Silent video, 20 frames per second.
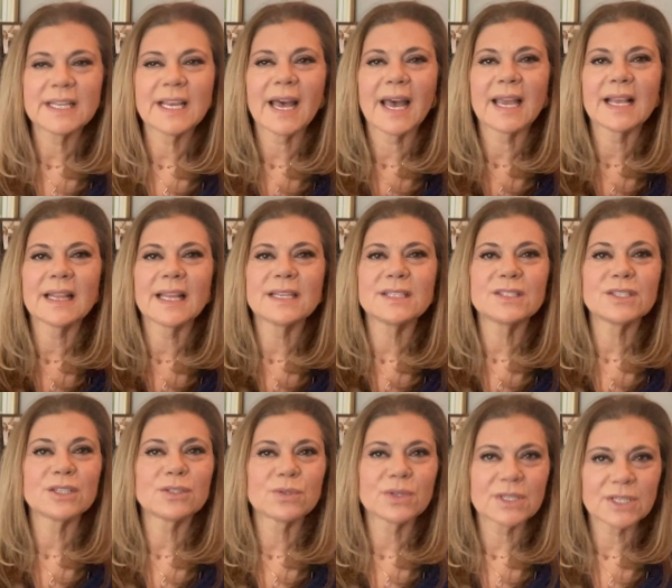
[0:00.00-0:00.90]
highlights
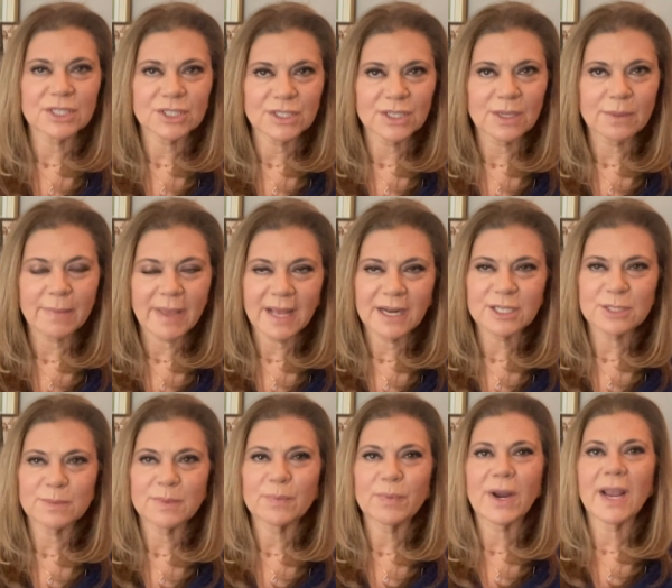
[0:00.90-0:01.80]
that traditional
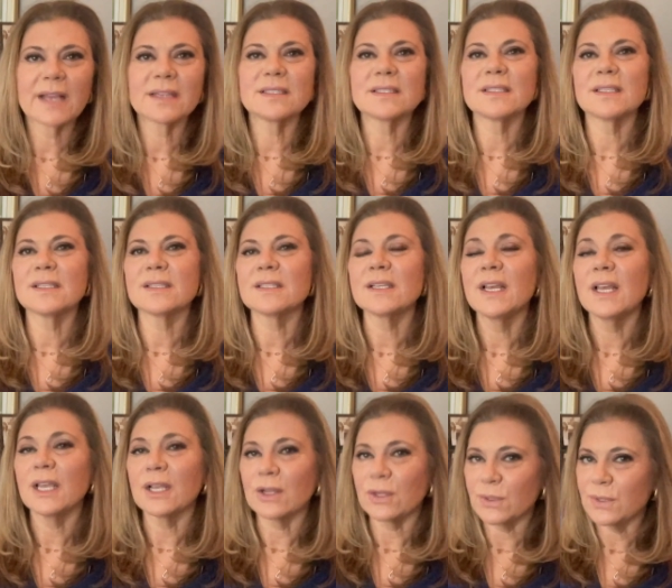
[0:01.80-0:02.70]
management practices,
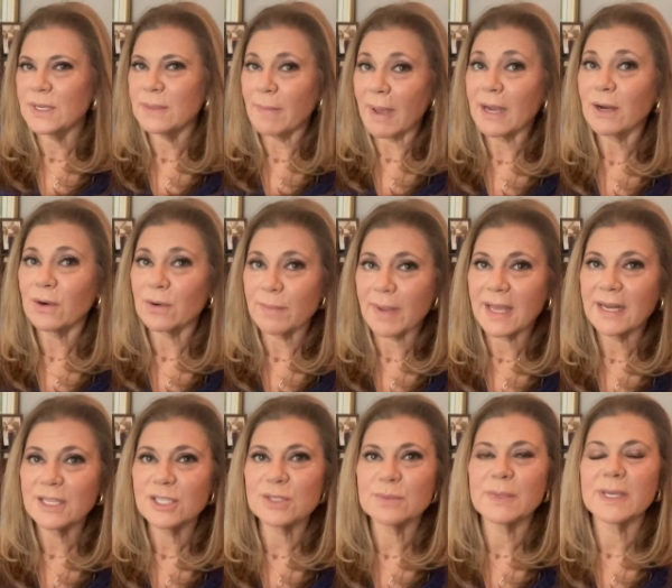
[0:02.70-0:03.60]
including
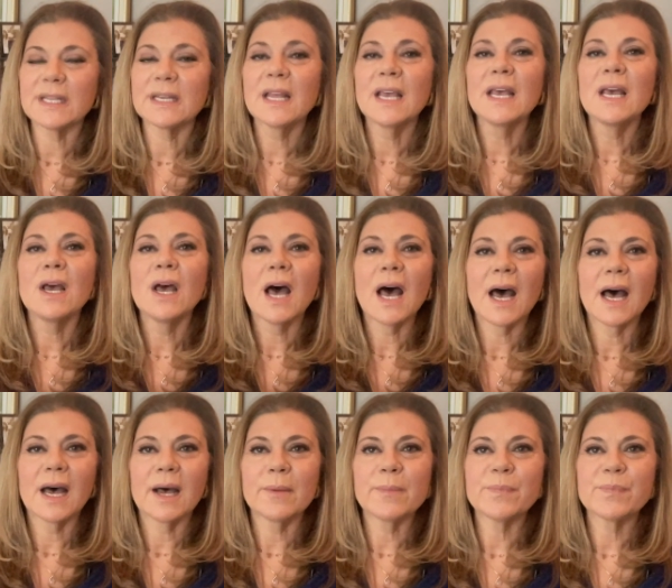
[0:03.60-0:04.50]
micromanagement,
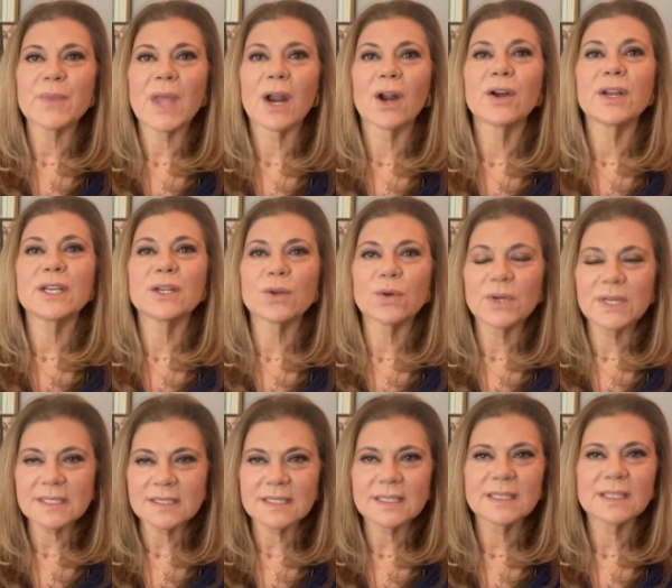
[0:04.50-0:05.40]
are
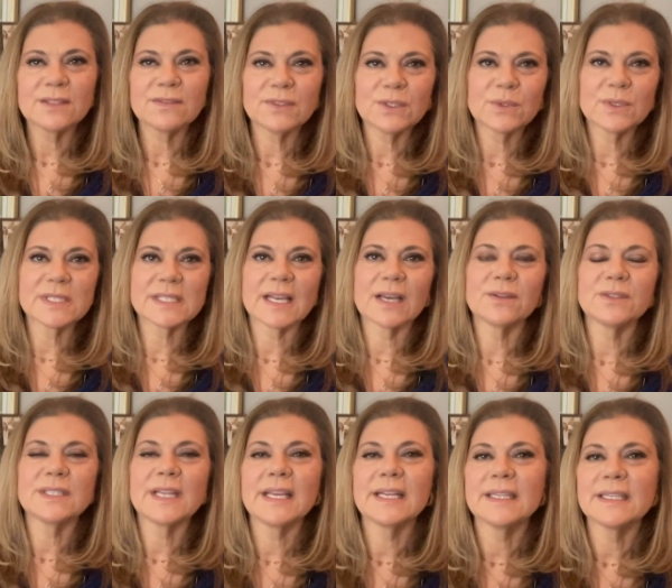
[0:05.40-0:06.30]
increasingly viewed as
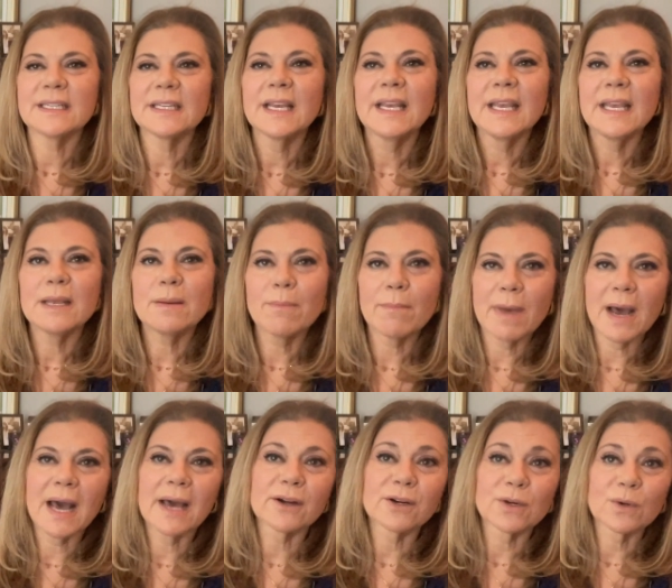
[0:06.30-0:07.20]
outdated in
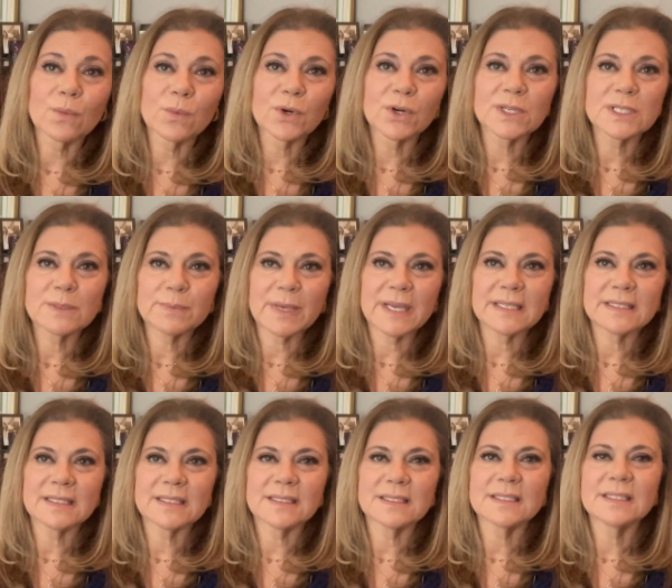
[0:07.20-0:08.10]
modern
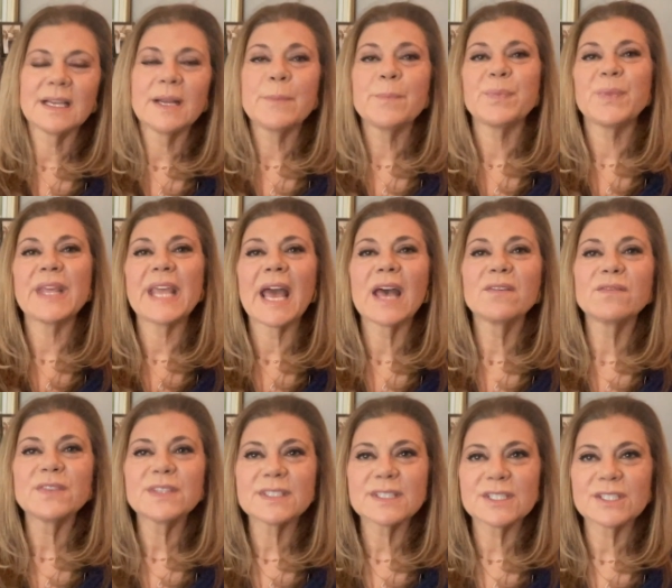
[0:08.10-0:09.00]
workspaces. The
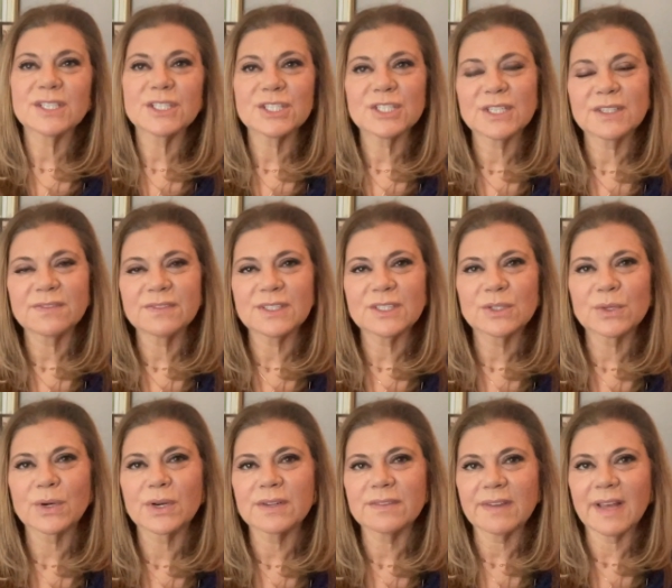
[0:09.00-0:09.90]
emphasis is shifting
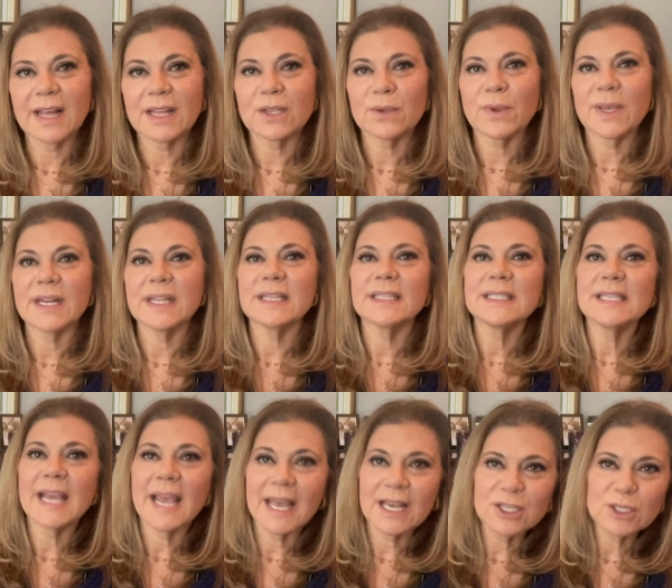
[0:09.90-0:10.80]
toward evaluating
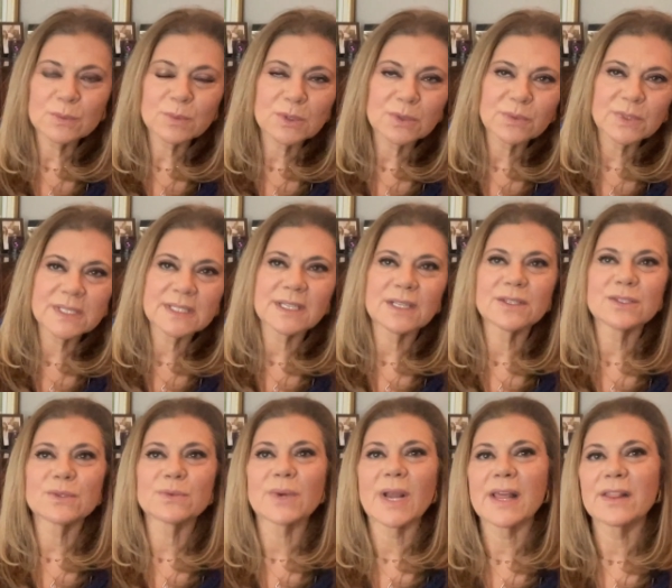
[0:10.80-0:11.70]
tangible
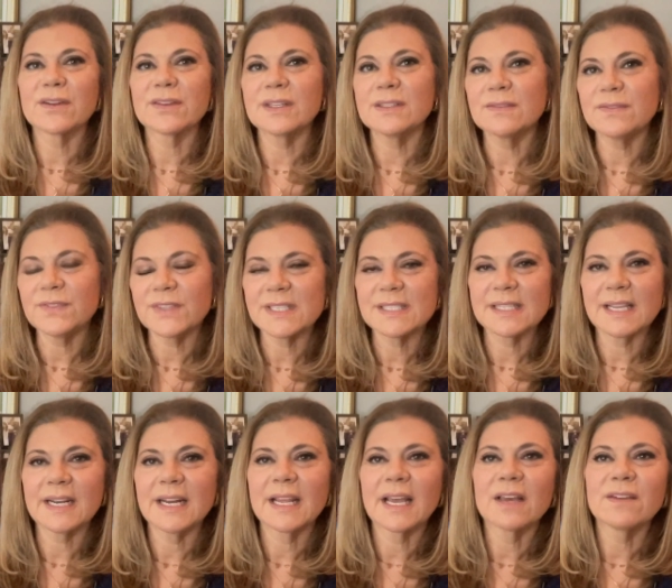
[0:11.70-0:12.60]
results rather than
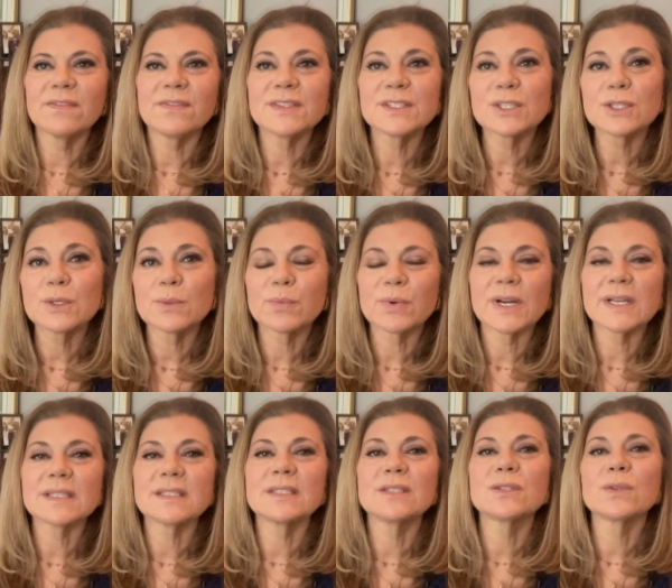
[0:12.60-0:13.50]
fixating on physical
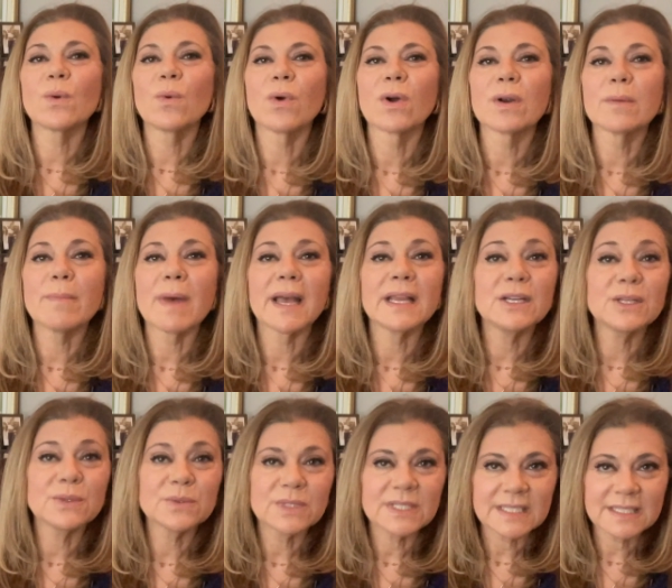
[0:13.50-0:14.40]
presence or
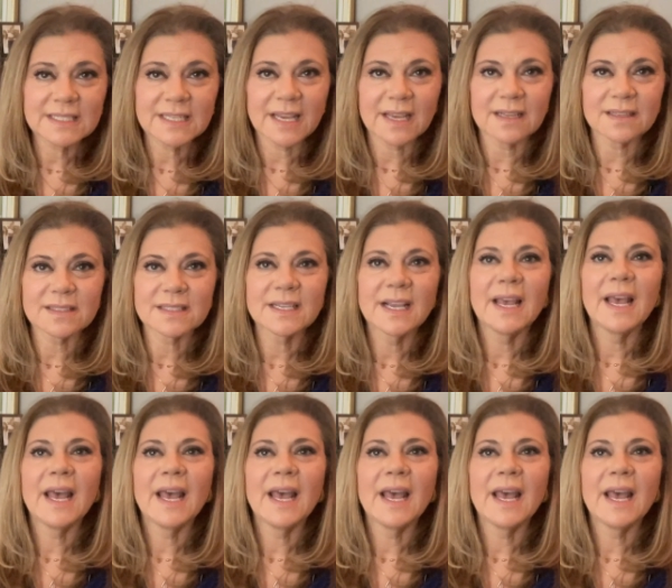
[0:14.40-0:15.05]
minute details.